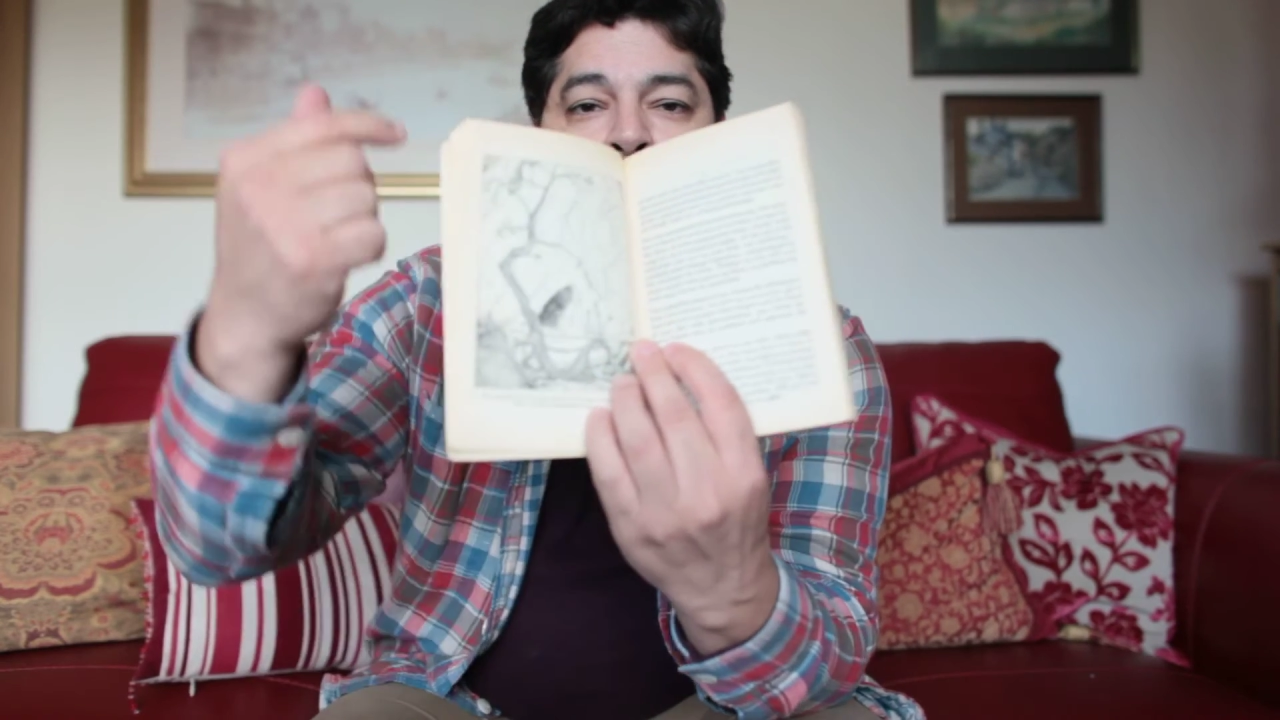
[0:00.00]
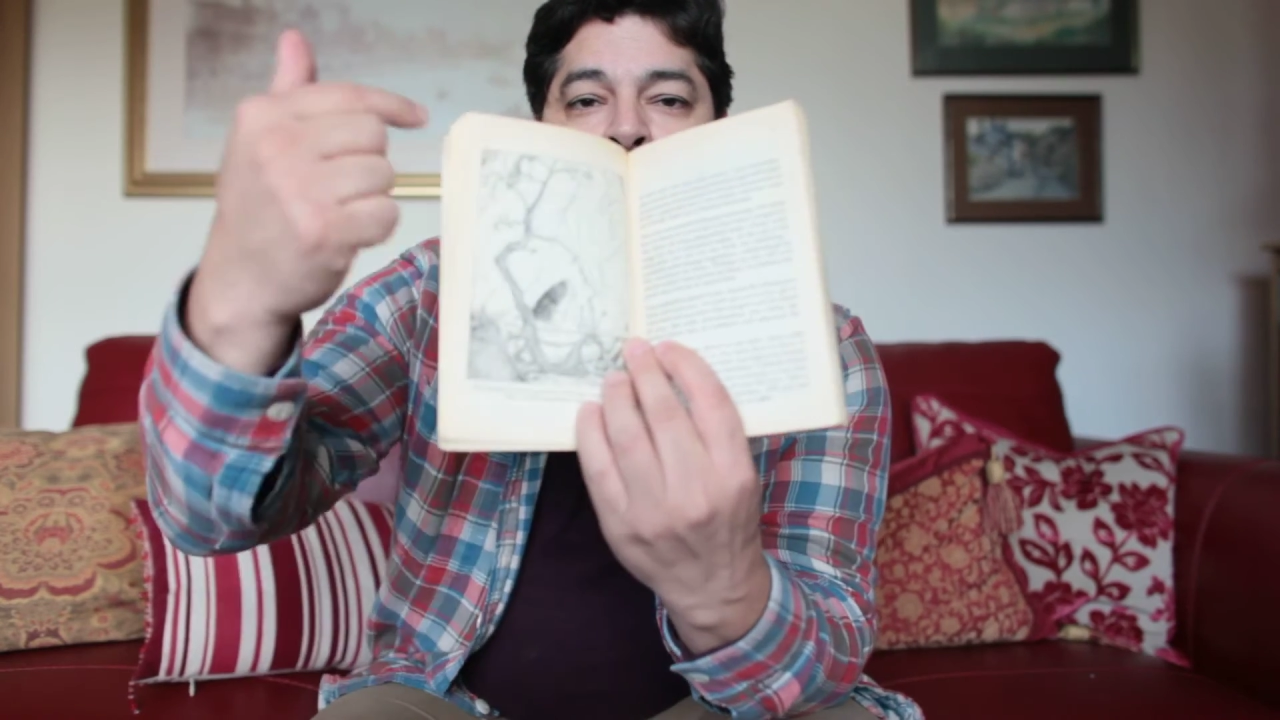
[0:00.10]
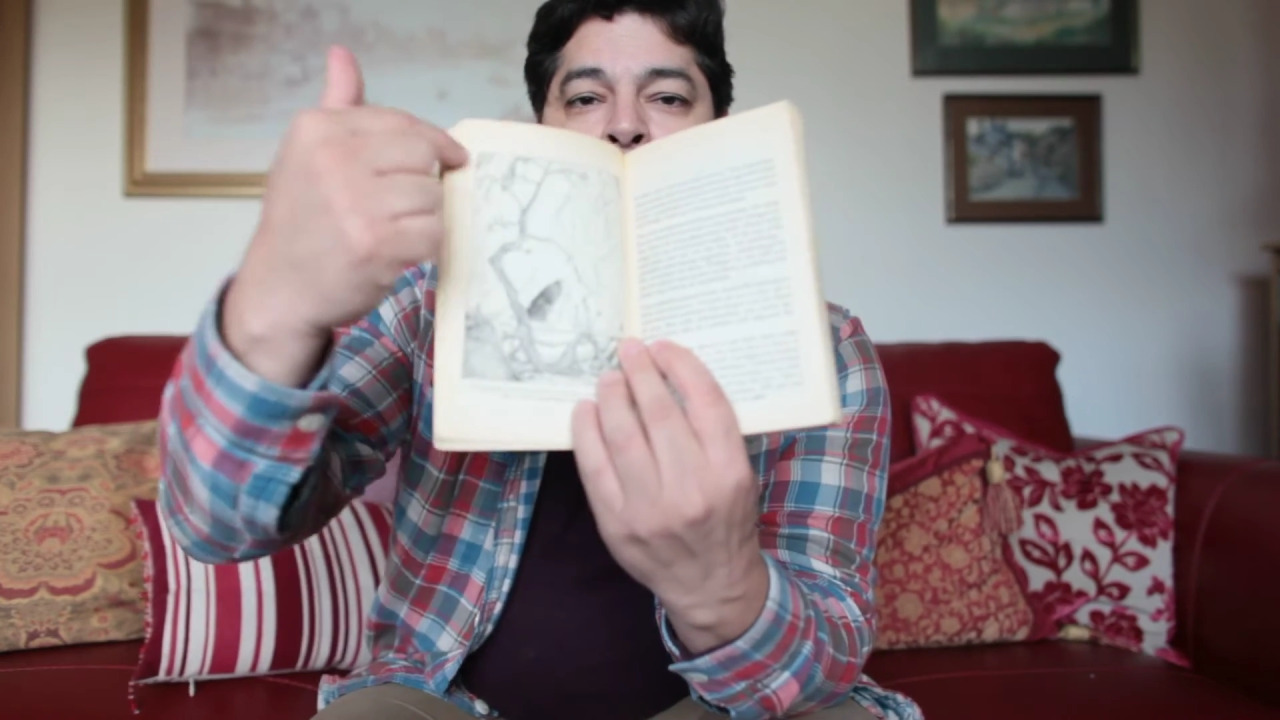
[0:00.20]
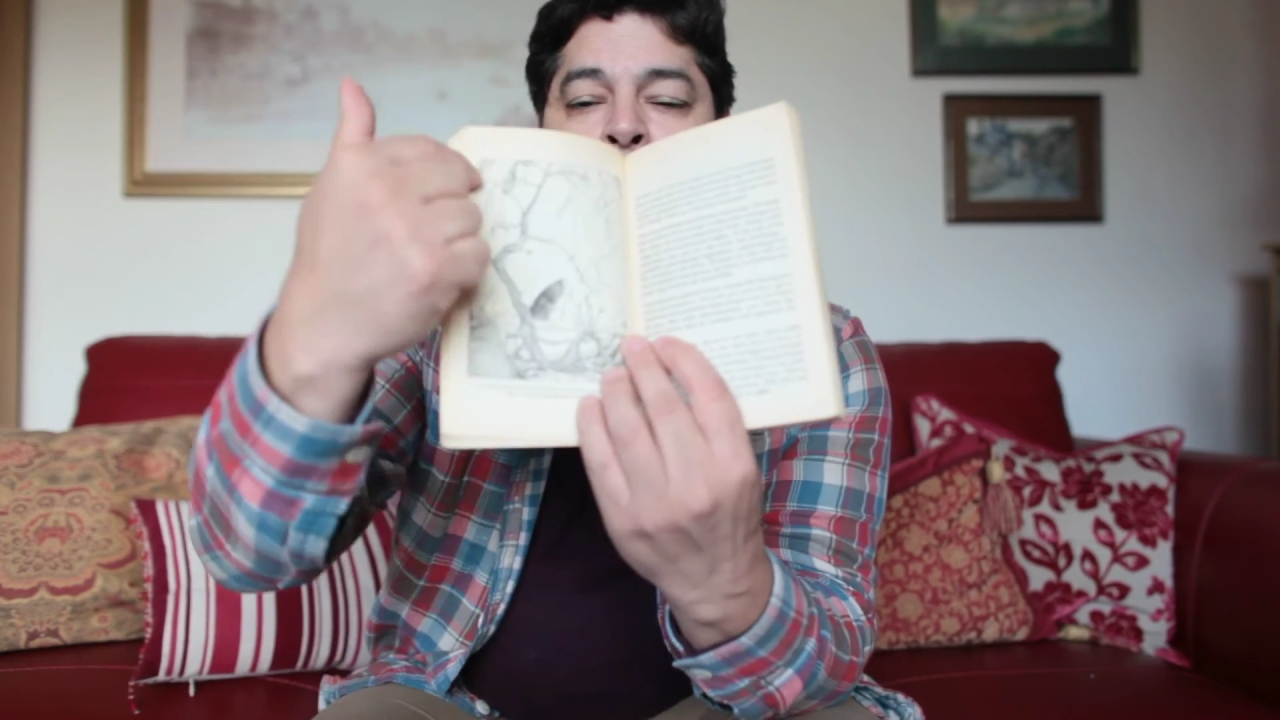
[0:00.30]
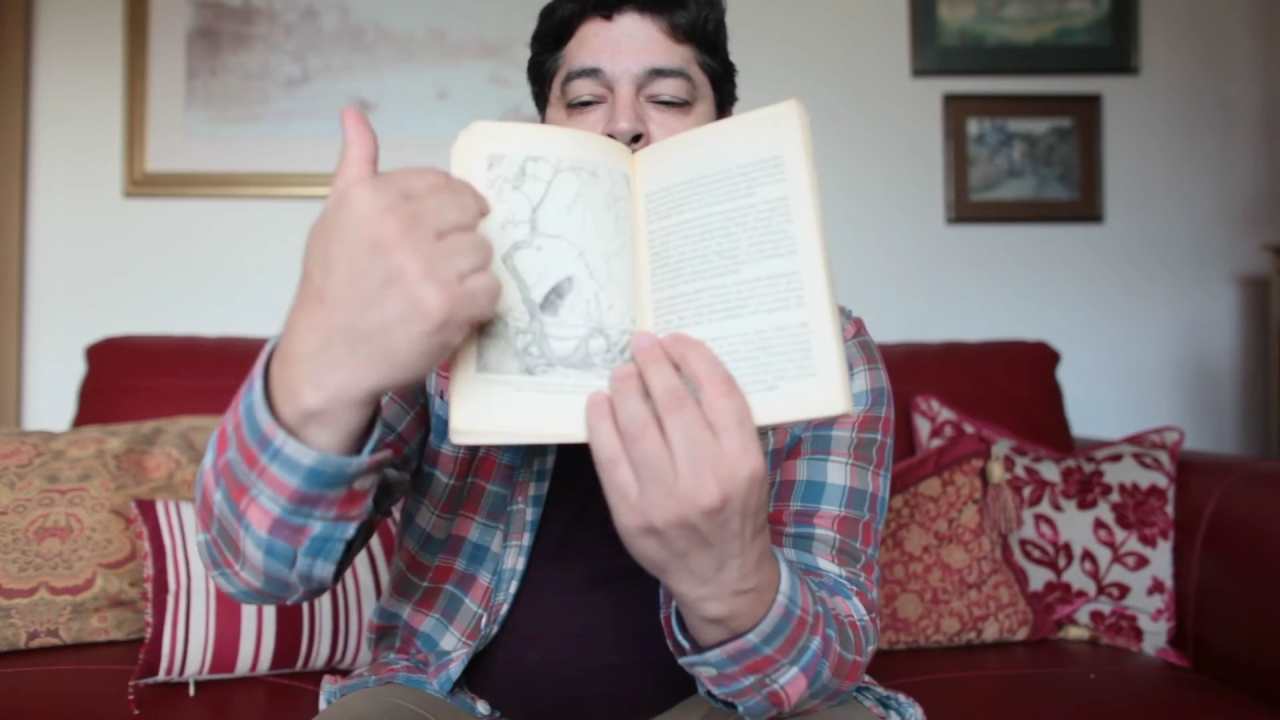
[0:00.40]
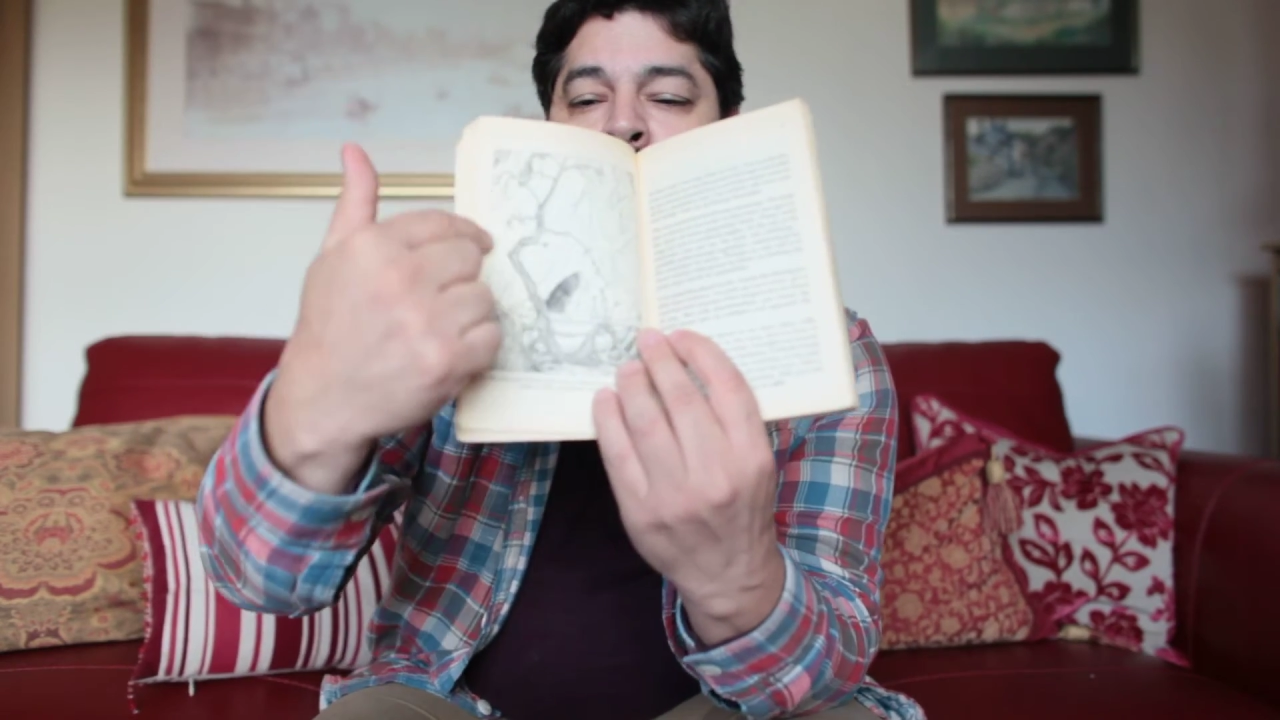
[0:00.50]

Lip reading: you come